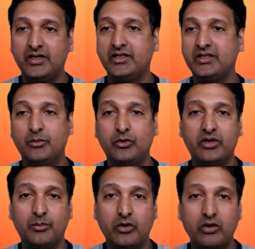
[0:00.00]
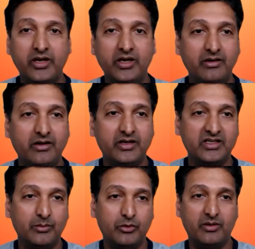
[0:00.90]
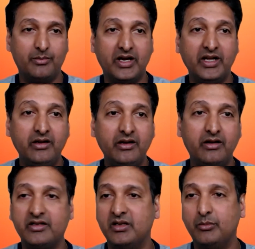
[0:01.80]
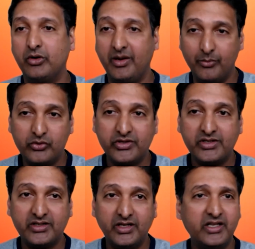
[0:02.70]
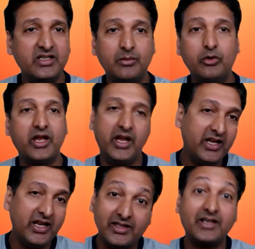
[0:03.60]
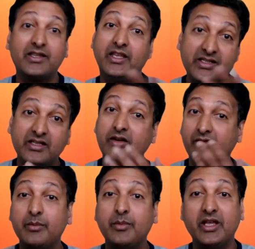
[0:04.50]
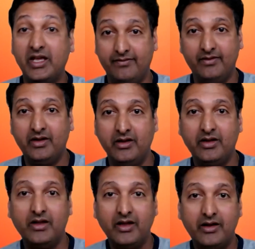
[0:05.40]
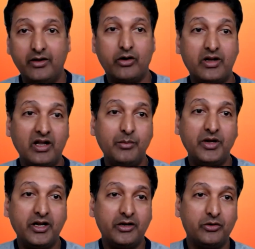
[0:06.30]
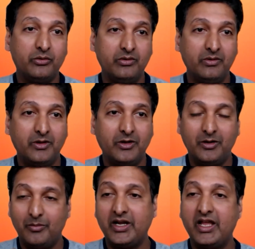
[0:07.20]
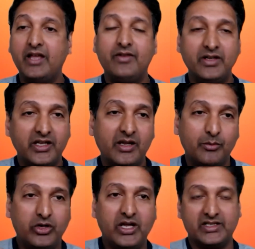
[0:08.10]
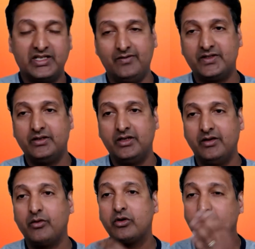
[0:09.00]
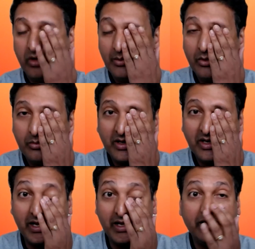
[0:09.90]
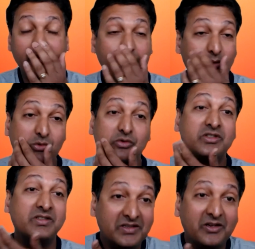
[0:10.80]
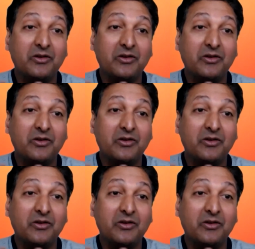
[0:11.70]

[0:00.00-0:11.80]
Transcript: it is about the body, it is about the mind, it is about emotions, it is about any other things that we may have, not limited to, but everything about ourselves. I want to know about my eye, nose,